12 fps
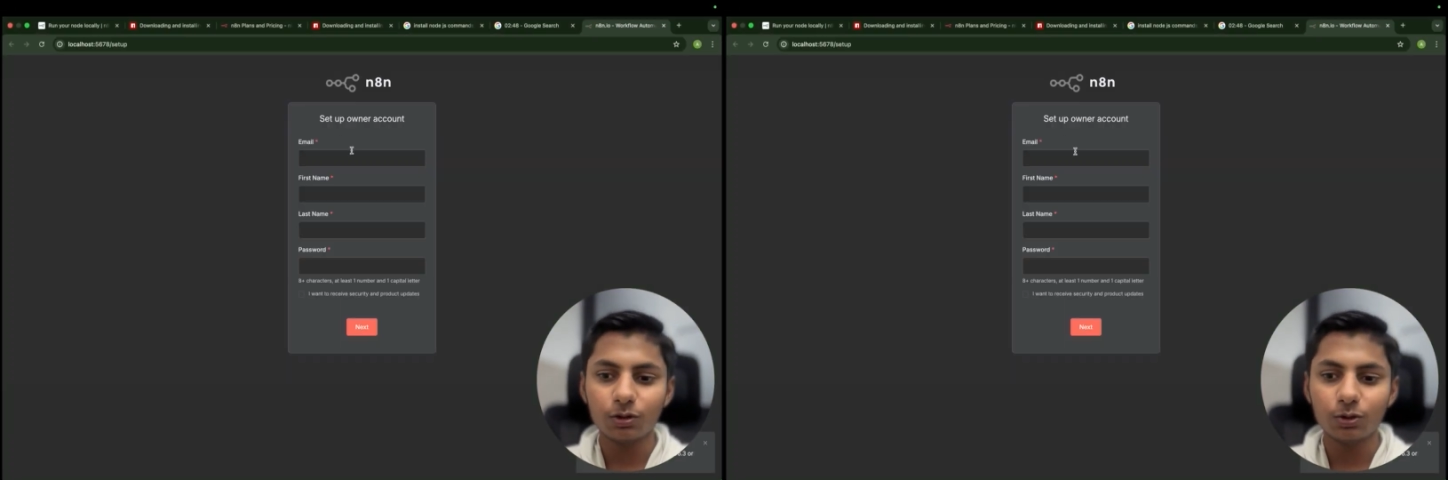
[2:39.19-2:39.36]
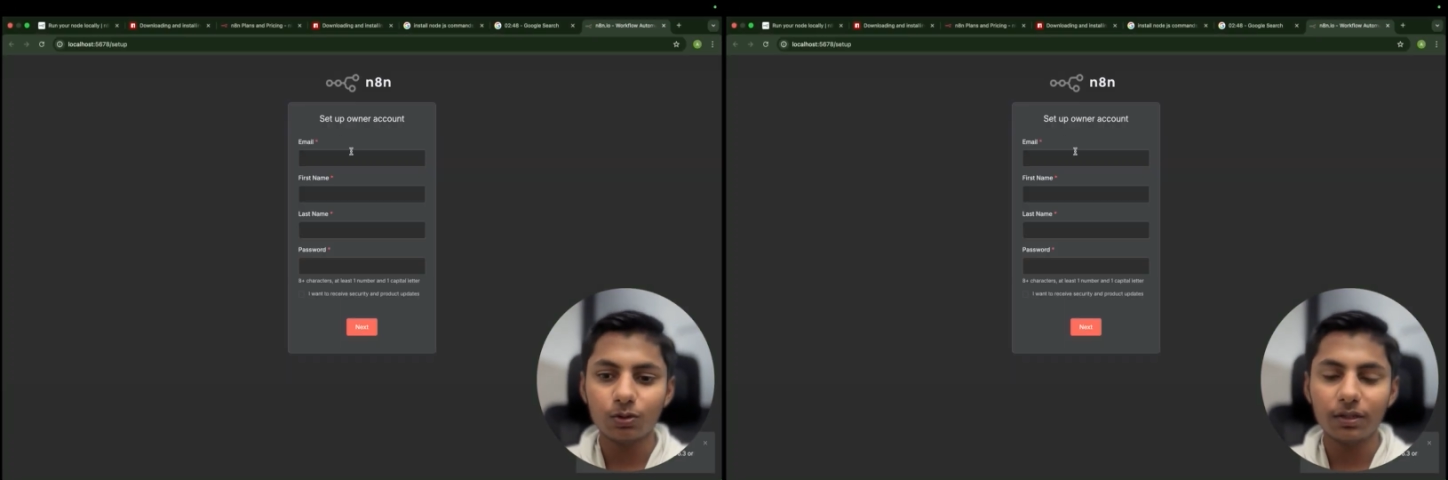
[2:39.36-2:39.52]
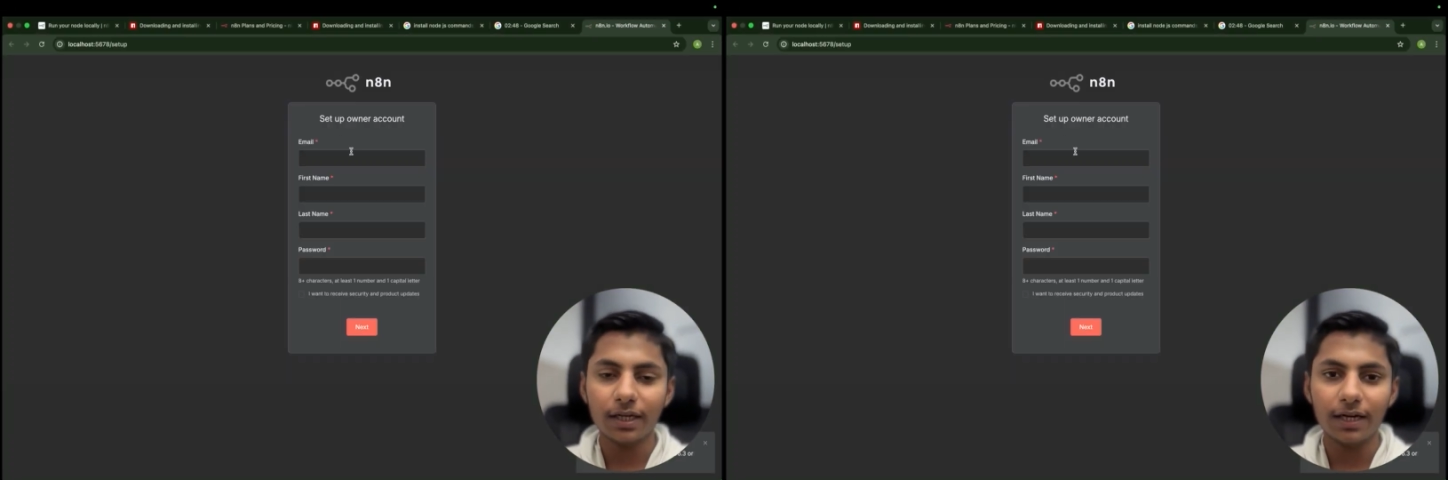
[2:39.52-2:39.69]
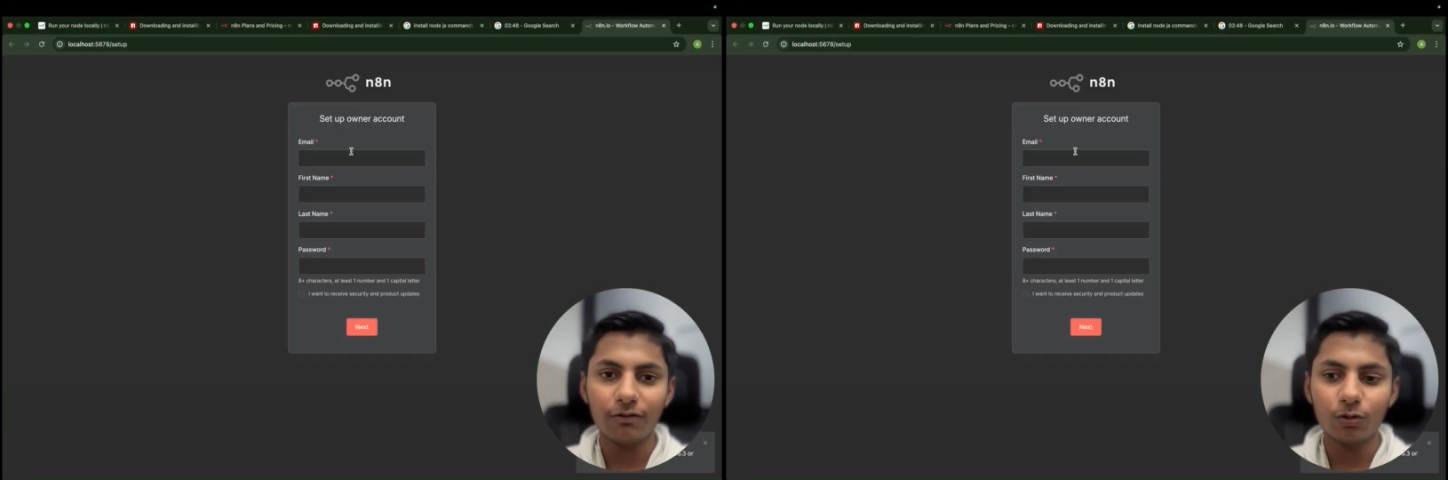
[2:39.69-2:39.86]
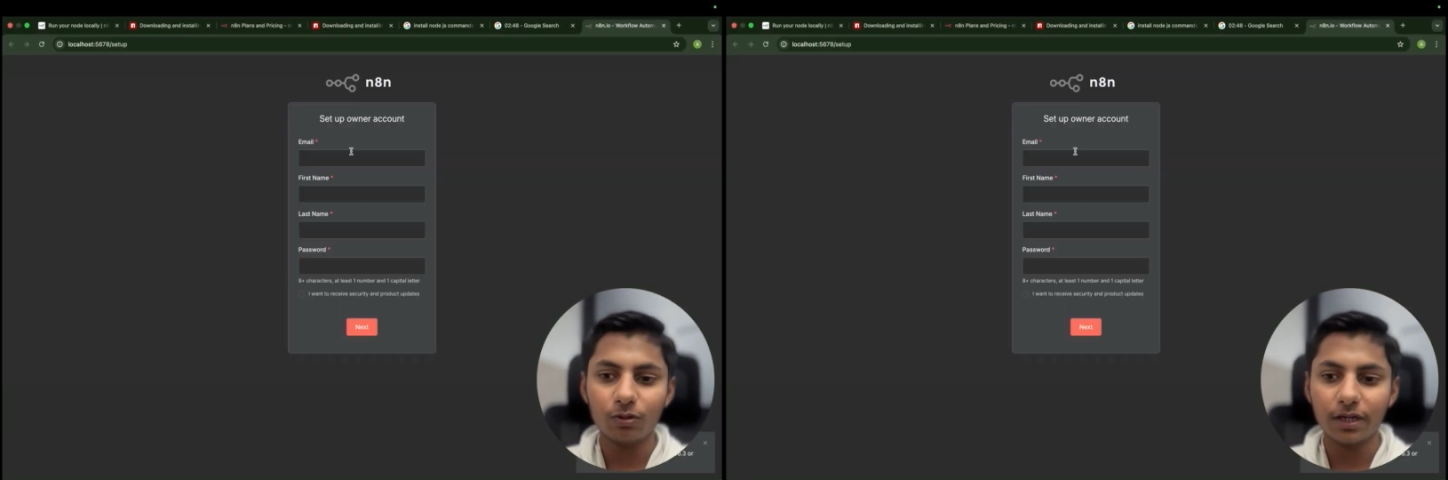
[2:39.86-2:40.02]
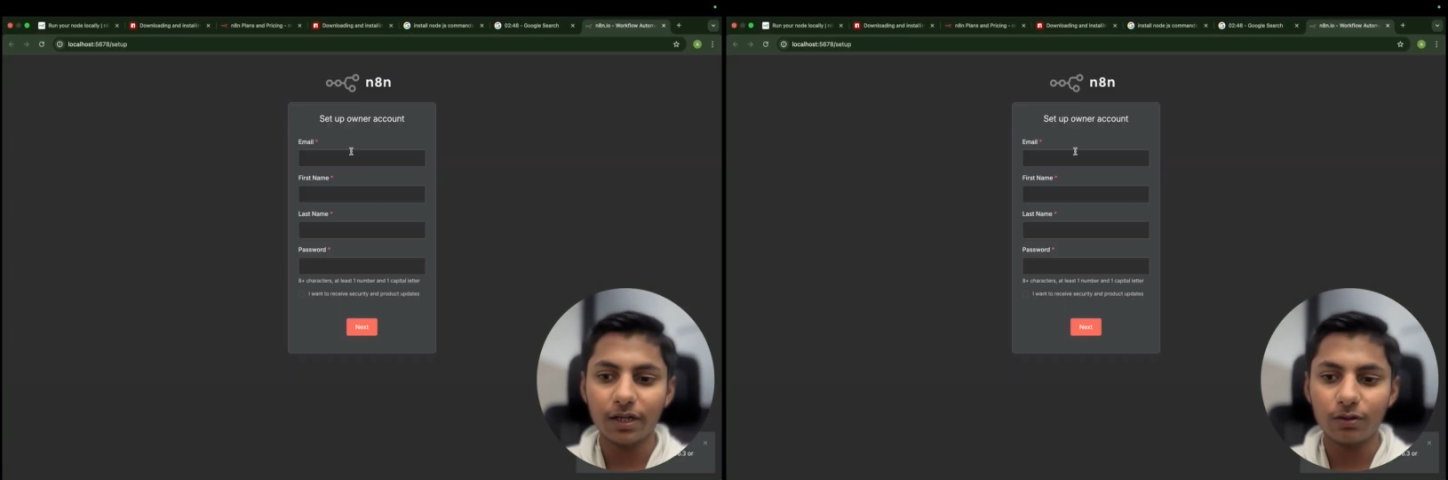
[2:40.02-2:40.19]
you have
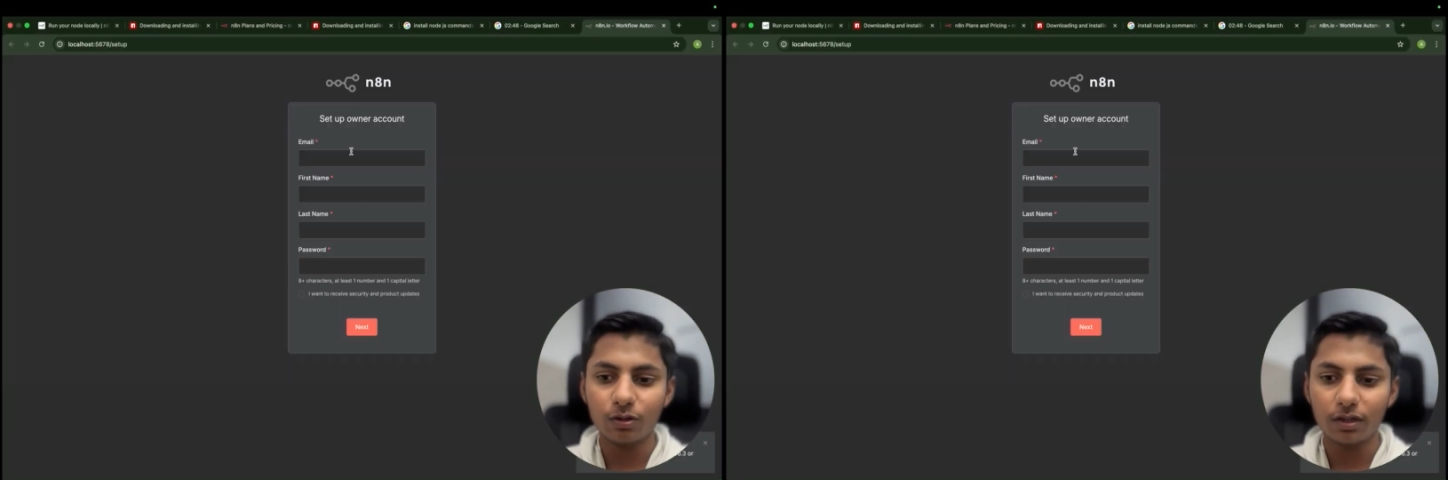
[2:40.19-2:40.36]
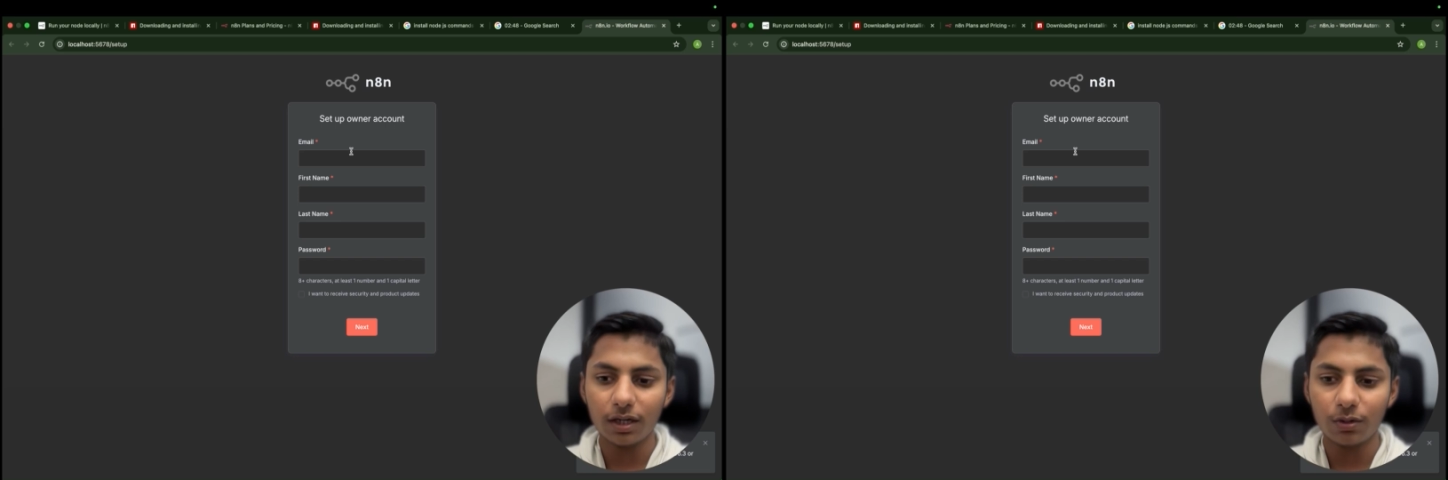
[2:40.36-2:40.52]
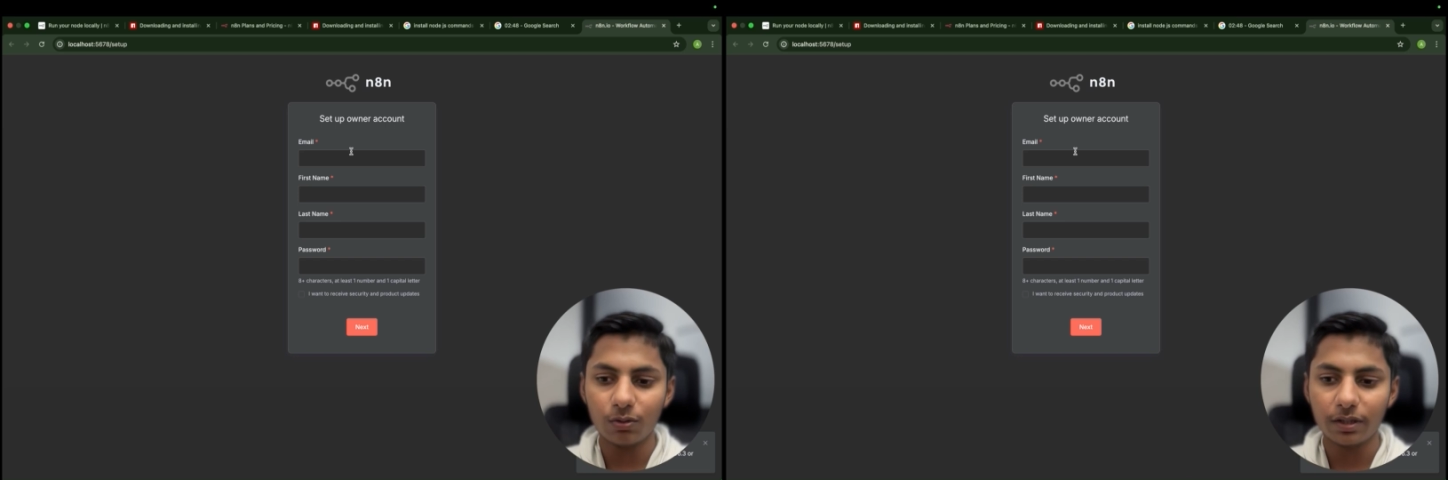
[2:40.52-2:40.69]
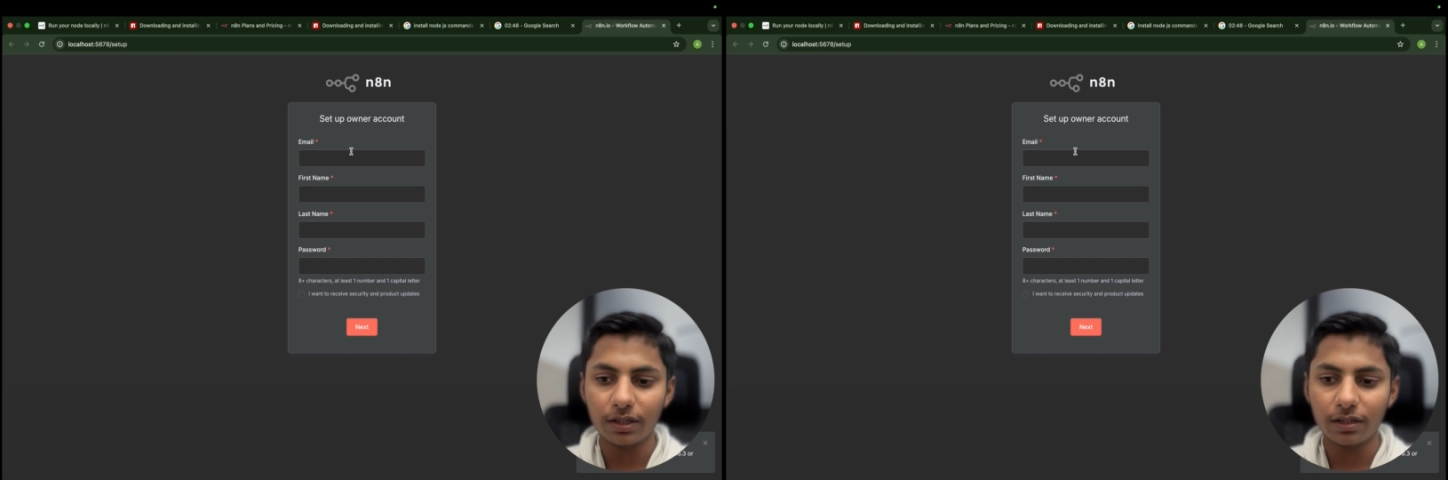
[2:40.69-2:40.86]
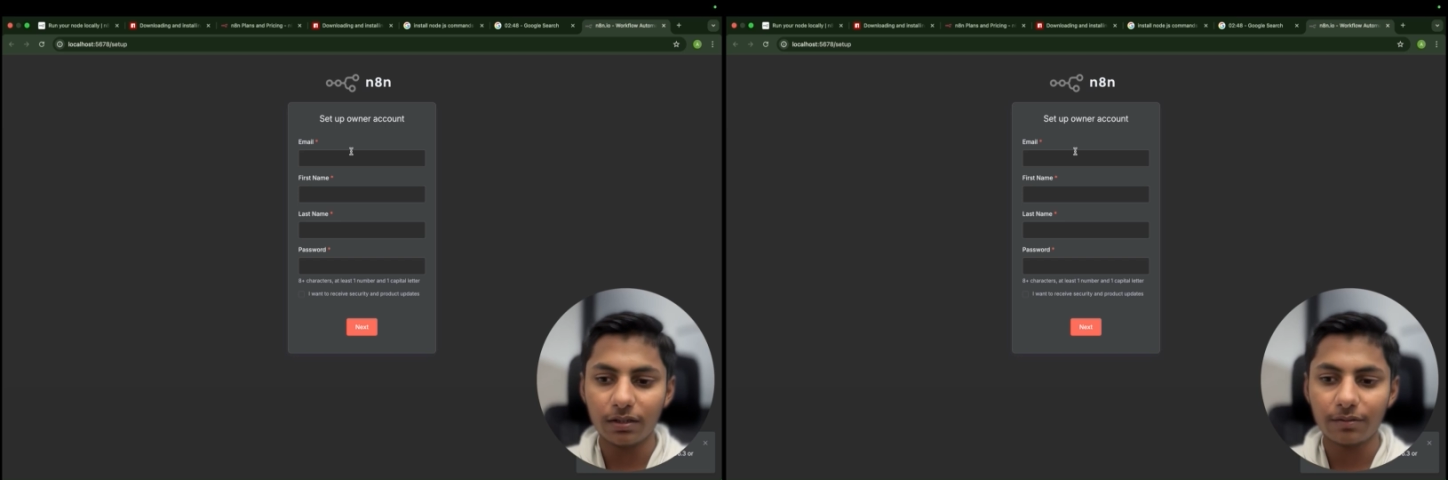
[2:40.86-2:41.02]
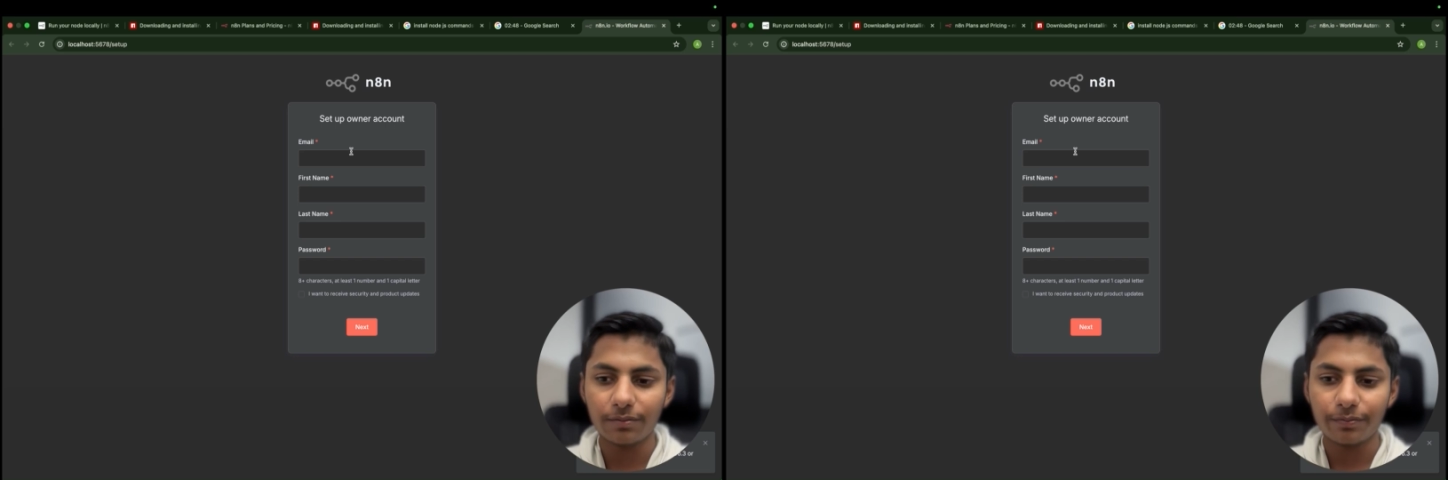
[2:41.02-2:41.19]
to create your account
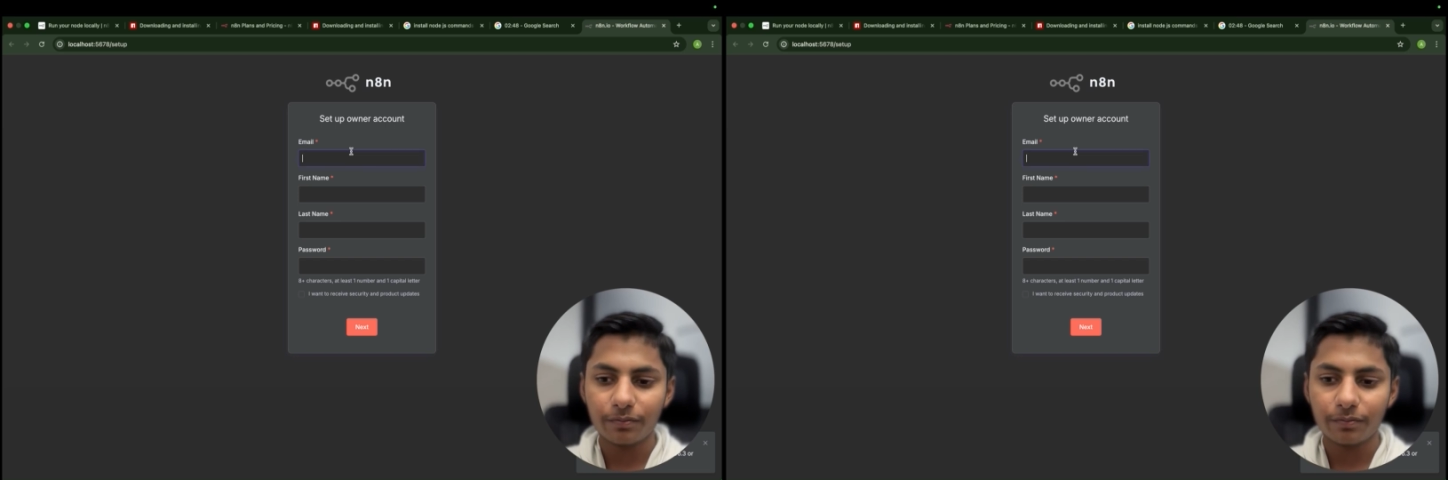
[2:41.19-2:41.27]
here.